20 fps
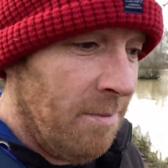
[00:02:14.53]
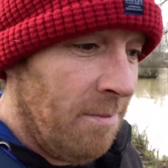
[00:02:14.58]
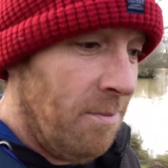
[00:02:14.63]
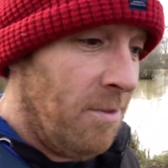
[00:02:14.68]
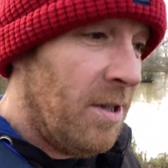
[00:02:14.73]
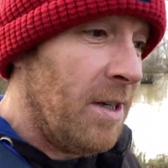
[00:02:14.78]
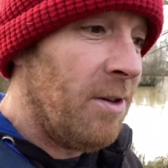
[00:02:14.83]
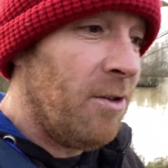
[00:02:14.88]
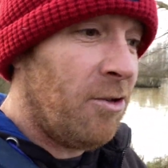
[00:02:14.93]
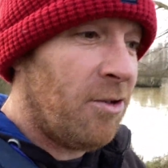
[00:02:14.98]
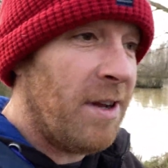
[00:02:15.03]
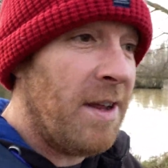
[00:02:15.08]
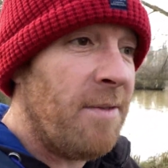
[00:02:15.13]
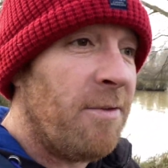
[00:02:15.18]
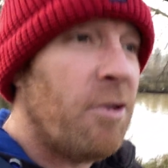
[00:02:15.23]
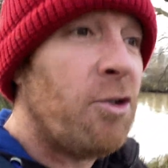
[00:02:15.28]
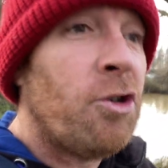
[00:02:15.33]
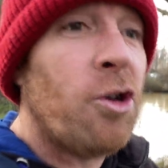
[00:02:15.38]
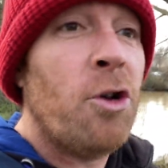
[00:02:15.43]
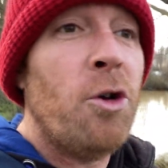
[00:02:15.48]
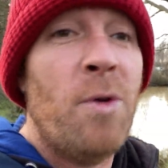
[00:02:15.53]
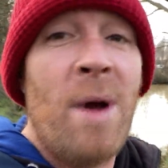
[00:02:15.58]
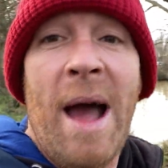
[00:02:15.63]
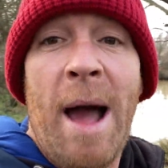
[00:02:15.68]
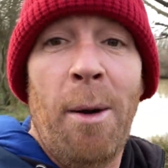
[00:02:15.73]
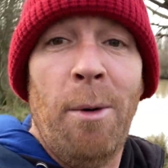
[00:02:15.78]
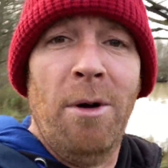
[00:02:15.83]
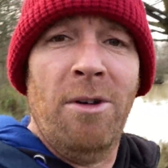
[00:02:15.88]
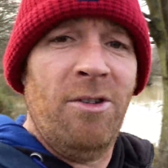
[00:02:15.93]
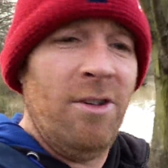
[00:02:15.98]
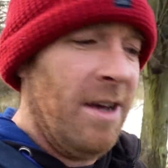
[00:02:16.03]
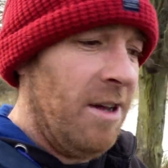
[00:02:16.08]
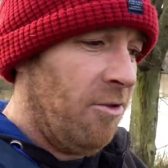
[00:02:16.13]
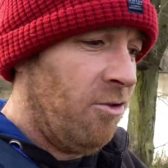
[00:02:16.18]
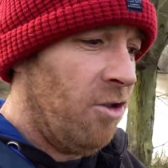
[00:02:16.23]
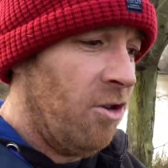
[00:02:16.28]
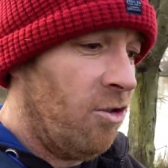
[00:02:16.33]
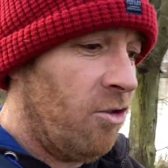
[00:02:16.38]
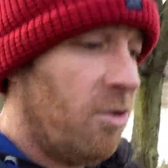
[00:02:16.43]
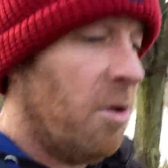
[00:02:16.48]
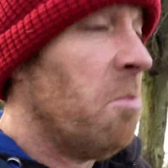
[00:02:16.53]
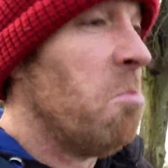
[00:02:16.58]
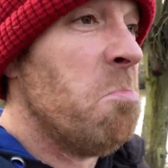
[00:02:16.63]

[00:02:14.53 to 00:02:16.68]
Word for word: seriously for two hours. It just,